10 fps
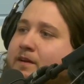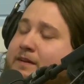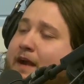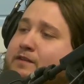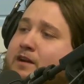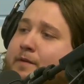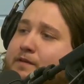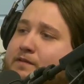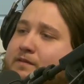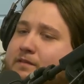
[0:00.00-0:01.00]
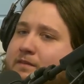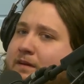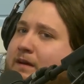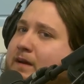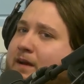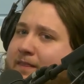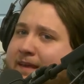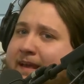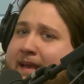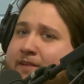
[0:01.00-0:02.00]
Tax service? Yeah. Uh, I
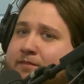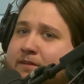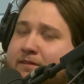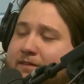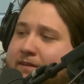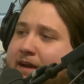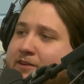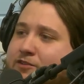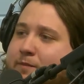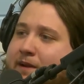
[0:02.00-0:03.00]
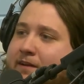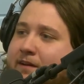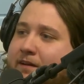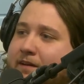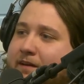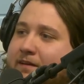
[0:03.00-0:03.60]
think a handful. Not, not, too many at all, yeah.